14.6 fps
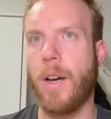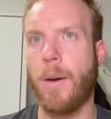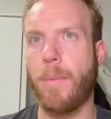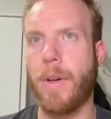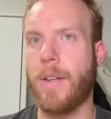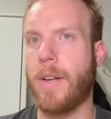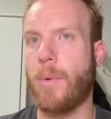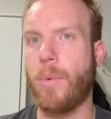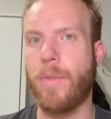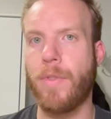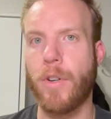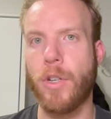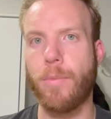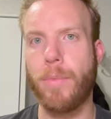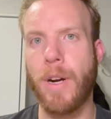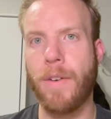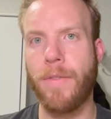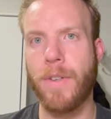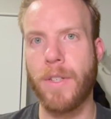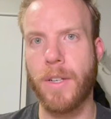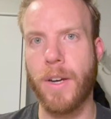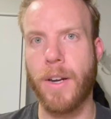By the time we finished
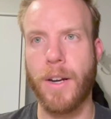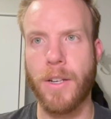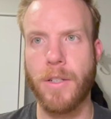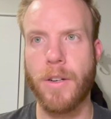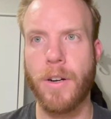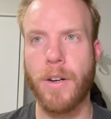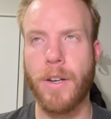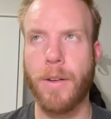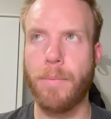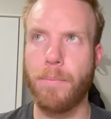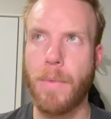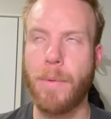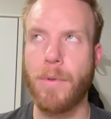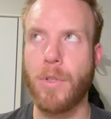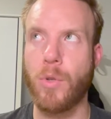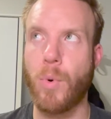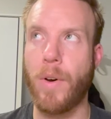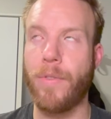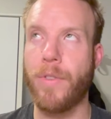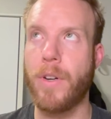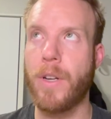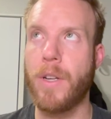breakfast and kind of got starting, maybe it was
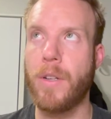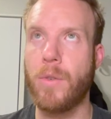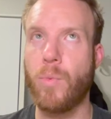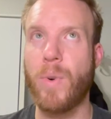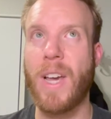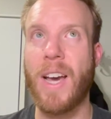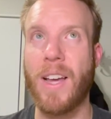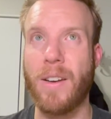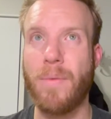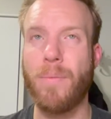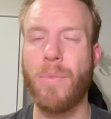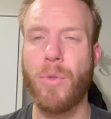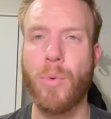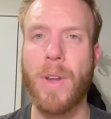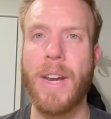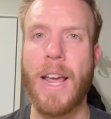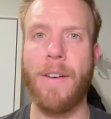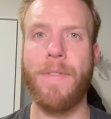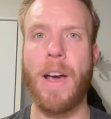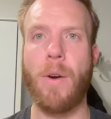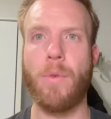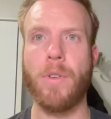12:30, we had
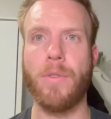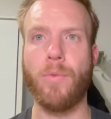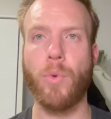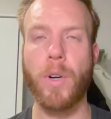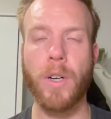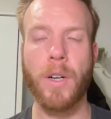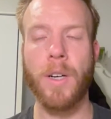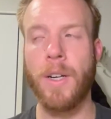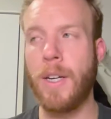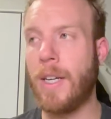3.5 hours of work.